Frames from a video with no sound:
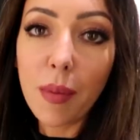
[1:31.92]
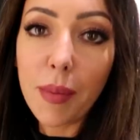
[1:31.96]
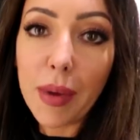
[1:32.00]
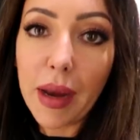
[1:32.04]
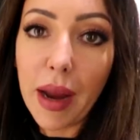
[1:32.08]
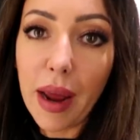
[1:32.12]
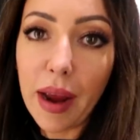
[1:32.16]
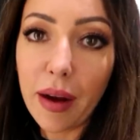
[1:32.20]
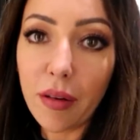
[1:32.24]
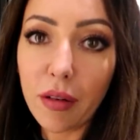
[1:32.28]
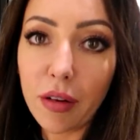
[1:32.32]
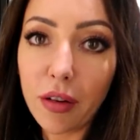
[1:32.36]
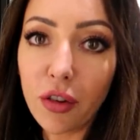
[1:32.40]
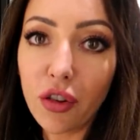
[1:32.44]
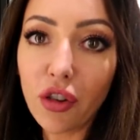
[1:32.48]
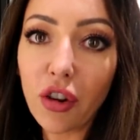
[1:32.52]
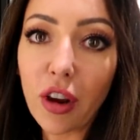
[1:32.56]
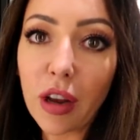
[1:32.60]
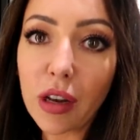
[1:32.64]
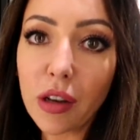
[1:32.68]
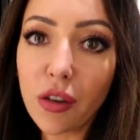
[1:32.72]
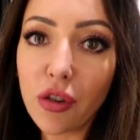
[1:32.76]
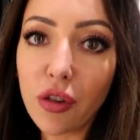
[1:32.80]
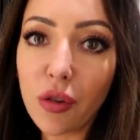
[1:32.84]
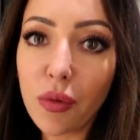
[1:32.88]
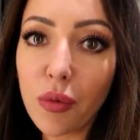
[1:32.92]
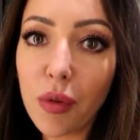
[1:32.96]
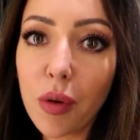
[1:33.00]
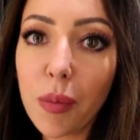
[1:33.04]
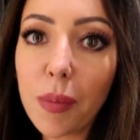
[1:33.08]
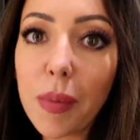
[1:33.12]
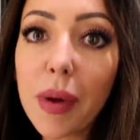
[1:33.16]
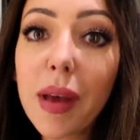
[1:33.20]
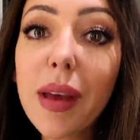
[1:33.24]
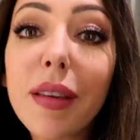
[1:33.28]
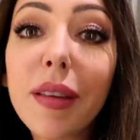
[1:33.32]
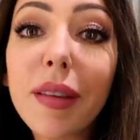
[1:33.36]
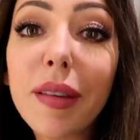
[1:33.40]
I'm in a Harrods changing
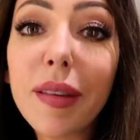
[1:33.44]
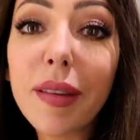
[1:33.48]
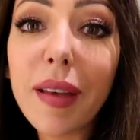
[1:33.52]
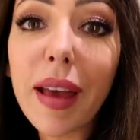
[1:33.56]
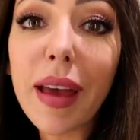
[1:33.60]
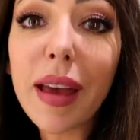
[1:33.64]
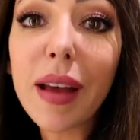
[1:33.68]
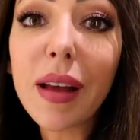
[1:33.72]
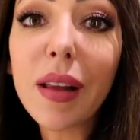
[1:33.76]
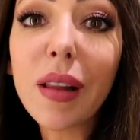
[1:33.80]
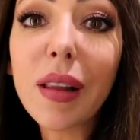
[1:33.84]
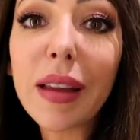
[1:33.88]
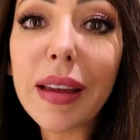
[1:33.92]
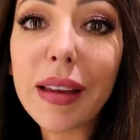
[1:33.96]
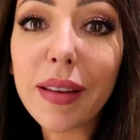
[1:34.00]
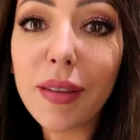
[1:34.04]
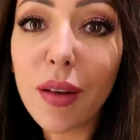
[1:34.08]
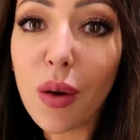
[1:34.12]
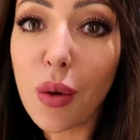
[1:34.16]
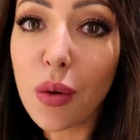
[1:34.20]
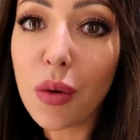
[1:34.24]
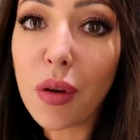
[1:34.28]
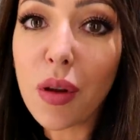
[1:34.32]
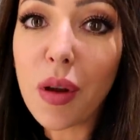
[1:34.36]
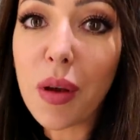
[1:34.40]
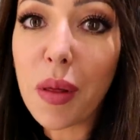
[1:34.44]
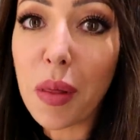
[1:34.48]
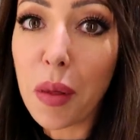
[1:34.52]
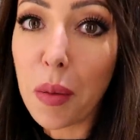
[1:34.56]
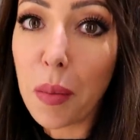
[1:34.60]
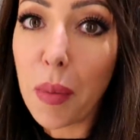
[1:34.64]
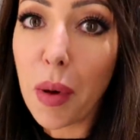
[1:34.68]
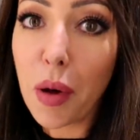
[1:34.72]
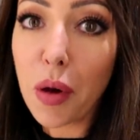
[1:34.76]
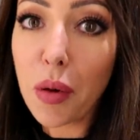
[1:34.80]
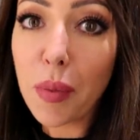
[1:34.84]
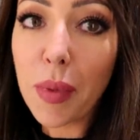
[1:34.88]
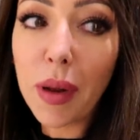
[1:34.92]
room. The sale is on at
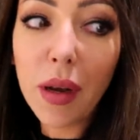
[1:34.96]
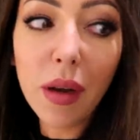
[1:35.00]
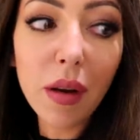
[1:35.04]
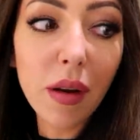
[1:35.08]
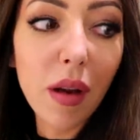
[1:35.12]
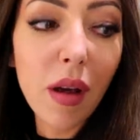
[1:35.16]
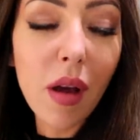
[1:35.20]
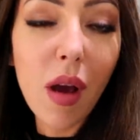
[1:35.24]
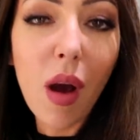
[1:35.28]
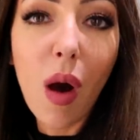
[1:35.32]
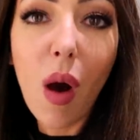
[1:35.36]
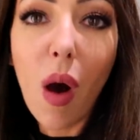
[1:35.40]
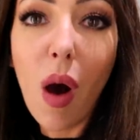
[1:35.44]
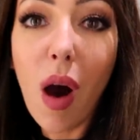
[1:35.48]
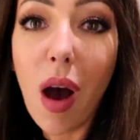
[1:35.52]
the moment.